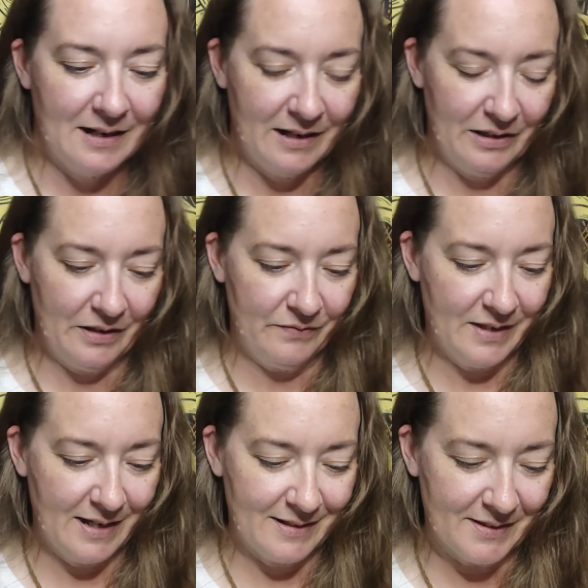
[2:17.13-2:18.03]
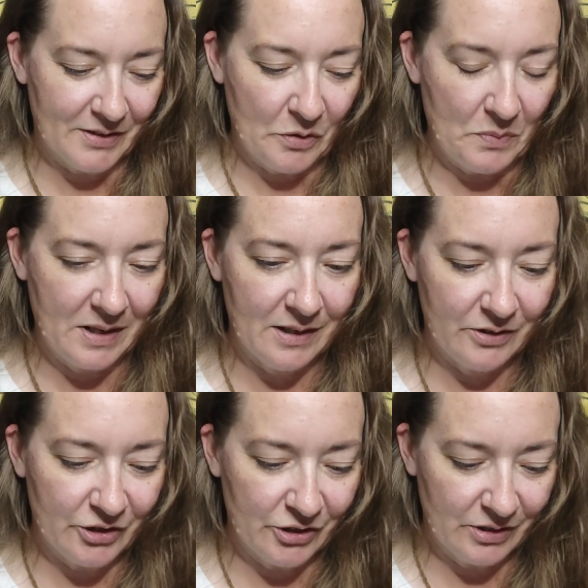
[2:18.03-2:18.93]
I love that so
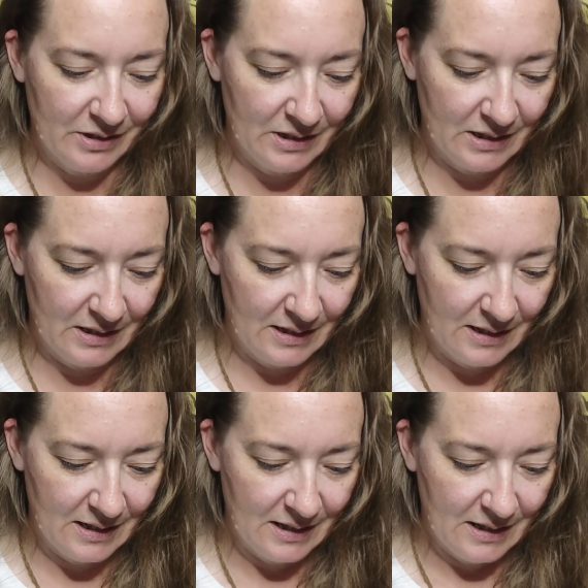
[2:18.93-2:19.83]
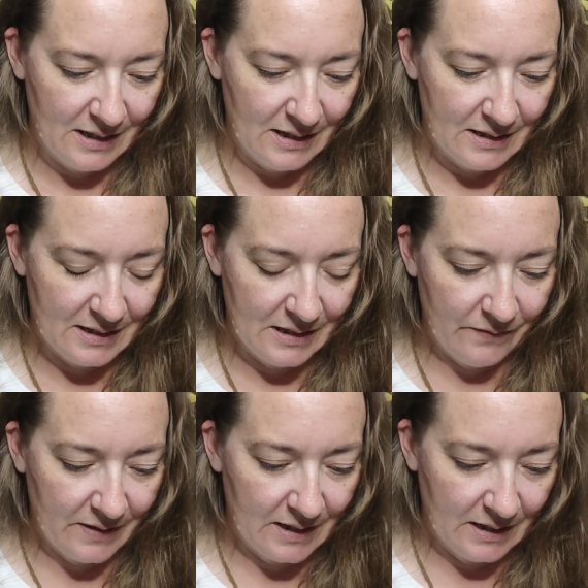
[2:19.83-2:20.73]
much. Let's see
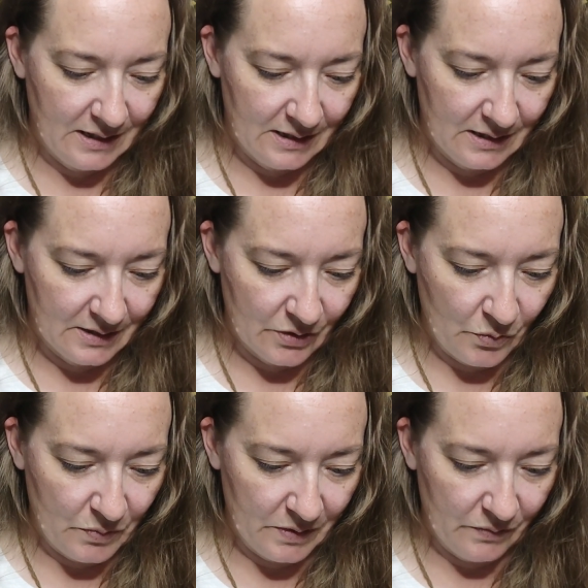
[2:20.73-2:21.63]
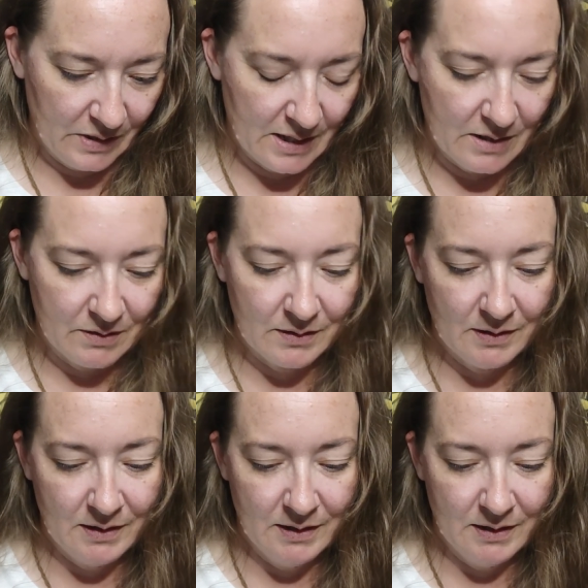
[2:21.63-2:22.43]
if I can get this open without